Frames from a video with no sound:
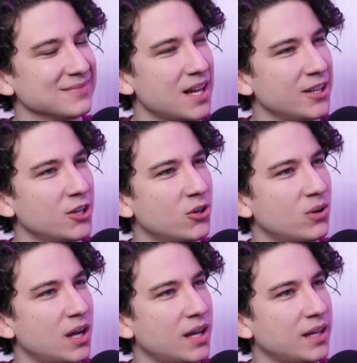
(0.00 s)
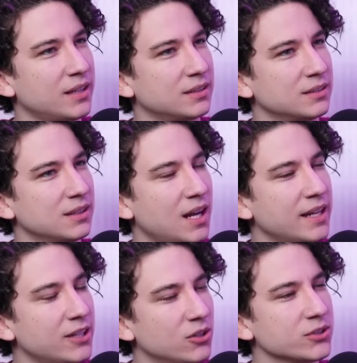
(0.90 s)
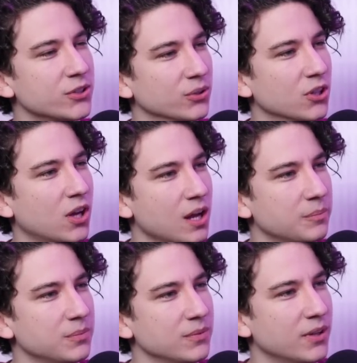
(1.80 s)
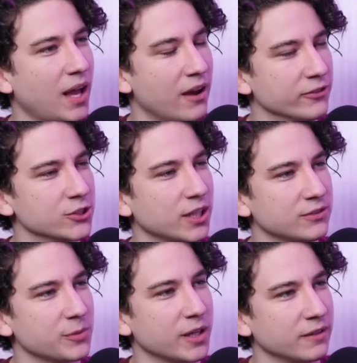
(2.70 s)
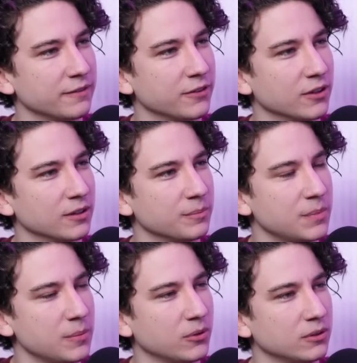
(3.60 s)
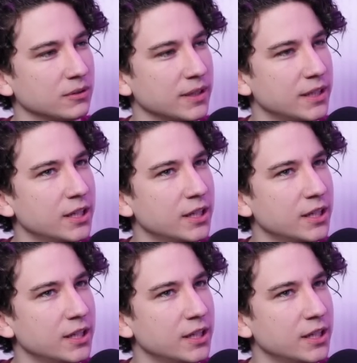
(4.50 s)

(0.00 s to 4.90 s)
You know, I also look up the average lifespan for people, and